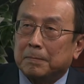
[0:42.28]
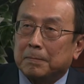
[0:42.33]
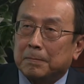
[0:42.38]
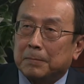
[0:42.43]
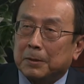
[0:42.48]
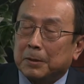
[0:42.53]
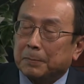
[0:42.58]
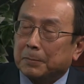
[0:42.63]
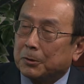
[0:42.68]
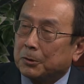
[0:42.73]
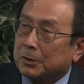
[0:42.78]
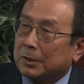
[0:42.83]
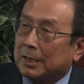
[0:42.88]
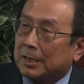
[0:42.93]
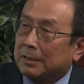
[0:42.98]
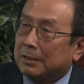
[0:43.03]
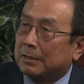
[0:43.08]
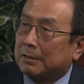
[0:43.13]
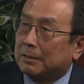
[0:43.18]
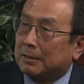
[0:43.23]
people
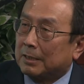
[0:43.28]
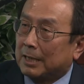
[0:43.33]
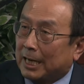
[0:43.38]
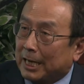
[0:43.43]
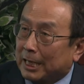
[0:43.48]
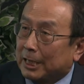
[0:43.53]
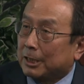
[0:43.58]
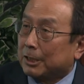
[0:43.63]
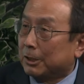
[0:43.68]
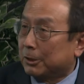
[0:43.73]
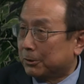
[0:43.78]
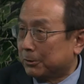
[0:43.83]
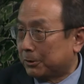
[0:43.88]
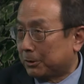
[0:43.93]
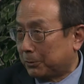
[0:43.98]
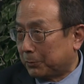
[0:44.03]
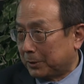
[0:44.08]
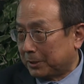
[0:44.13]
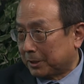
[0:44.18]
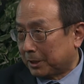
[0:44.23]
that
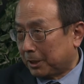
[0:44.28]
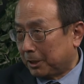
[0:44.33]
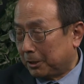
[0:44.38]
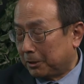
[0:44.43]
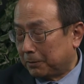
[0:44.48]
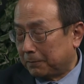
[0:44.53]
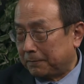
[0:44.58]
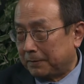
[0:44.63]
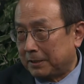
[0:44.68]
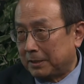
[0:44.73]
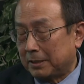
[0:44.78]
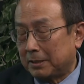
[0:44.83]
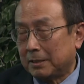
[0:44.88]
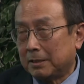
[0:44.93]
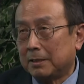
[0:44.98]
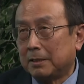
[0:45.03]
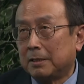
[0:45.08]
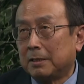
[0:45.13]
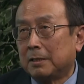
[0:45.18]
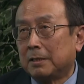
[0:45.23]
diagnosed with COVID
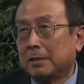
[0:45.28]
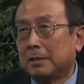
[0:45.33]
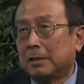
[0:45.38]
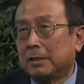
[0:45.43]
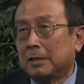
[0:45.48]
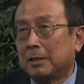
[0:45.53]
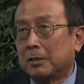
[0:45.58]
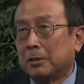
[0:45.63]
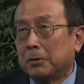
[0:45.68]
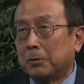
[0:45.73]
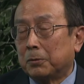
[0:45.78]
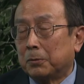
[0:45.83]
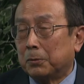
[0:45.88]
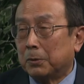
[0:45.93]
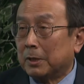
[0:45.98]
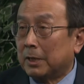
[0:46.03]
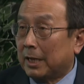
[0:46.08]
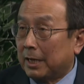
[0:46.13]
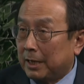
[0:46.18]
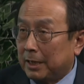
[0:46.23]

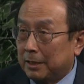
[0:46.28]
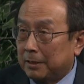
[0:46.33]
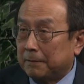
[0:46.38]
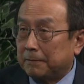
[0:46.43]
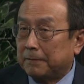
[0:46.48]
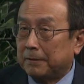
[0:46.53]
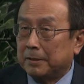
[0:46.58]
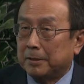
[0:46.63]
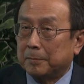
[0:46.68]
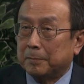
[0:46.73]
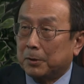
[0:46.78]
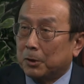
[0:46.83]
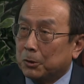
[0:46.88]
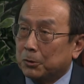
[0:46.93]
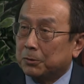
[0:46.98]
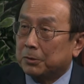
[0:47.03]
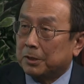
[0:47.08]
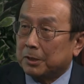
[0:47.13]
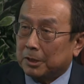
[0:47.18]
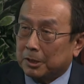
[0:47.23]
would have
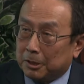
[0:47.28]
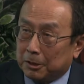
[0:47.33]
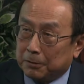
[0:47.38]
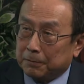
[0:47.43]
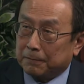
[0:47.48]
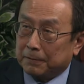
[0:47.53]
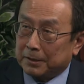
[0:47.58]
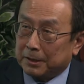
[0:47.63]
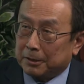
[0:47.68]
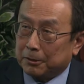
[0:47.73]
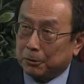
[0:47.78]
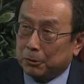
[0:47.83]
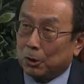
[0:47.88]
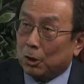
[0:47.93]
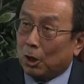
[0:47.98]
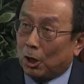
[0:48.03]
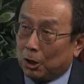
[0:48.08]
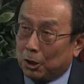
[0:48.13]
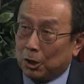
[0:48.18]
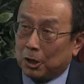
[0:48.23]
post-COVID or
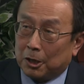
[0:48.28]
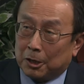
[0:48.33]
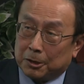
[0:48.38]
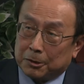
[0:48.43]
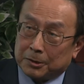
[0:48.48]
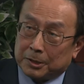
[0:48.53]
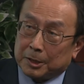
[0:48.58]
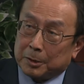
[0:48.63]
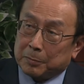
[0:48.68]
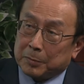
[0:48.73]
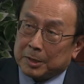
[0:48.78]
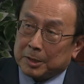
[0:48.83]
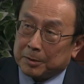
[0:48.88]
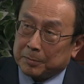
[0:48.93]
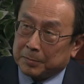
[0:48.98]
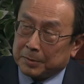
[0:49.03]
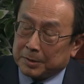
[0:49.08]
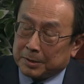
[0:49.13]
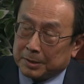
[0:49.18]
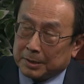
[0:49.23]
long-haul
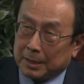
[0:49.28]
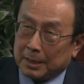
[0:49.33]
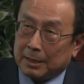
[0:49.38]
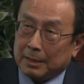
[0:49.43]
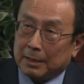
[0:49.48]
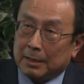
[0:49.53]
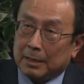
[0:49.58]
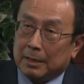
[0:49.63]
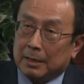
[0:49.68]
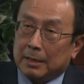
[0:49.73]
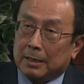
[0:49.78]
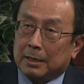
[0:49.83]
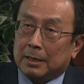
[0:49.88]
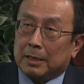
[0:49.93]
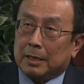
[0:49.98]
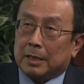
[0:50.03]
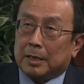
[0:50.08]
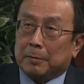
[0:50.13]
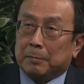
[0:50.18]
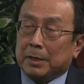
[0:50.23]
symptoms.
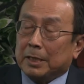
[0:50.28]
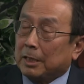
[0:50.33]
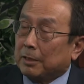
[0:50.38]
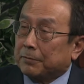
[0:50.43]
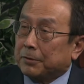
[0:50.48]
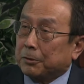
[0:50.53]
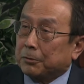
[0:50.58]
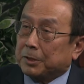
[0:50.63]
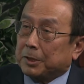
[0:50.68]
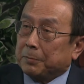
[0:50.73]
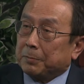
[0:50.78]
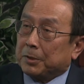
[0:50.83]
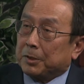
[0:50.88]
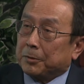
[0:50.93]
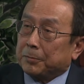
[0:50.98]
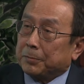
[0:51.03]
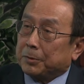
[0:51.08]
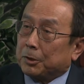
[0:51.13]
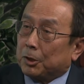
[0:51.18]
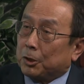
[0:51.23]
Many of those
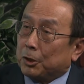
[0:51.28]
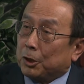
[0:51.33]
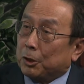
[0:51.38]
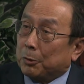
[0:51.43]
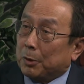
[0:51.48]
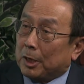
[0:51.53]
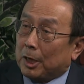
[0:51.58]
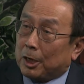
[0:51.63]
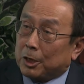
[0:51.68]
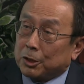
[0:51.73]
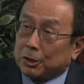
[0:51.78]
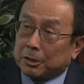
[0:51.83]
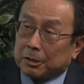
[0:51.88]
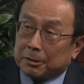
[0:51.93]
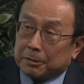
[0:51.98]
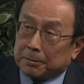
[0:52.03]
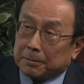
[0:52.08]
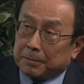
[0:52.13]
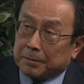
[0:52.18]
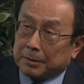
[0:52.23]
symptoms are
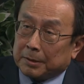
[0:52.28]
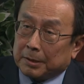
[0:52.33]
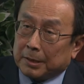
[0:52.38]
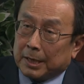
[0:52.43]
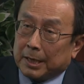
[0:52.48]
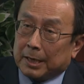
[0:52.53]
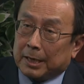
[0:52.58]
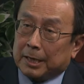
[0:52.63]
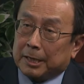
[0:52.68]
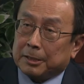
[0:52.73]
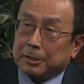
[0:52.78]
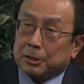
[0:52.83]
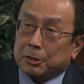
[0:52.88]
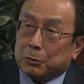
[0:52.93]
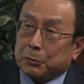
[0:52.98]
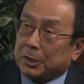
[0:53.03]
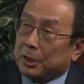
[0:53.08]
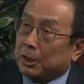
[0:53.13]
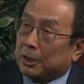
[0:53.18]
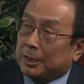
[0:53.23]
neurological. So
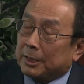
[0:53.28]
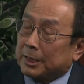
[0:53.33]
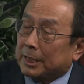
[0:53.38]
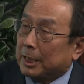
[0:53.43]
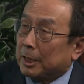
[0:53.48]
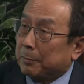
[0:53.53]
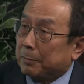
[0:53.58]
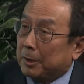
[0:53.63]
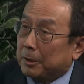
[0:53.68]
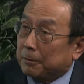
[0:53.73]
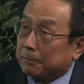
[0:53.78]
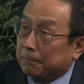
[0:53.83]
we're talking about